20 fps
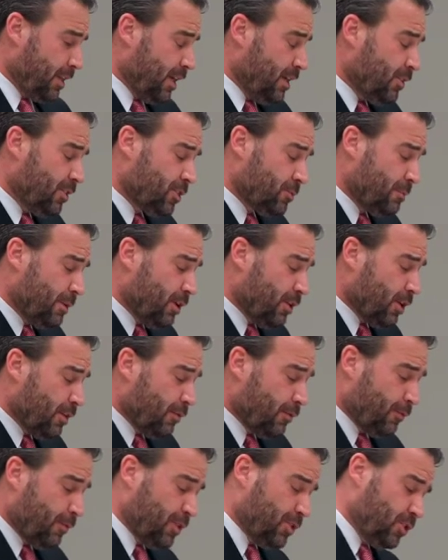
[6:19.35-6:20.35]
In the
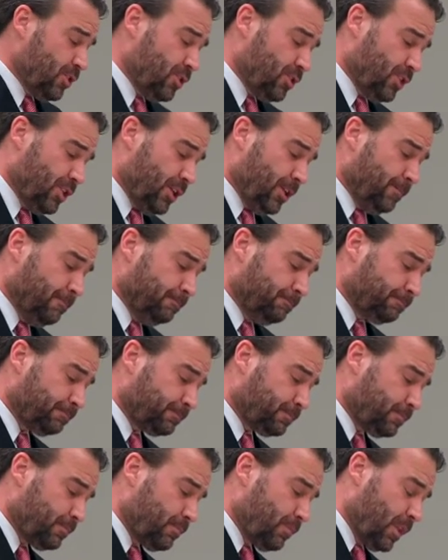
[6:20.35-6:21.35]
spirit of efficiency,
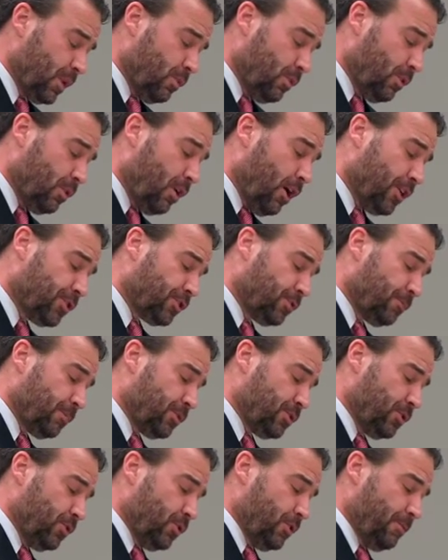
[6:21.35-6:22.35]
we will also
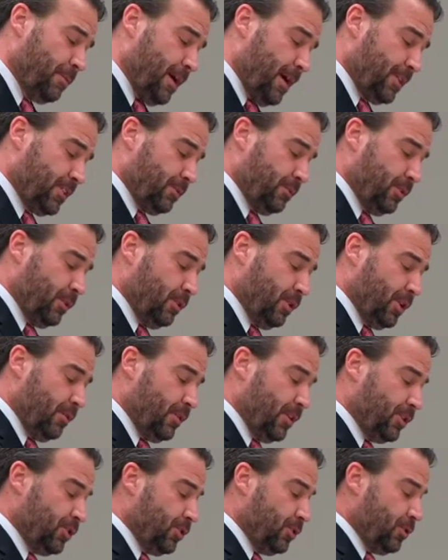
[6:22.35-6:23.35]
pursue the possibility
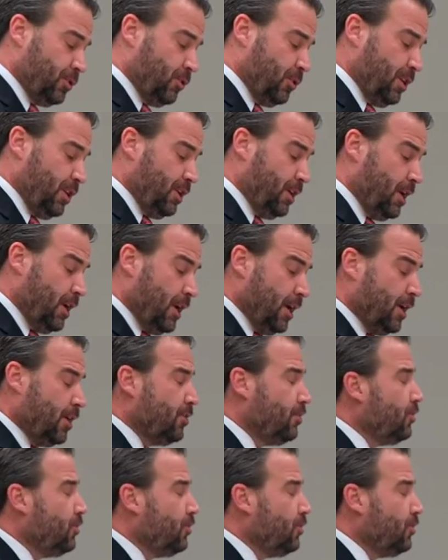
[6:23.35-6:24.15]
of instituting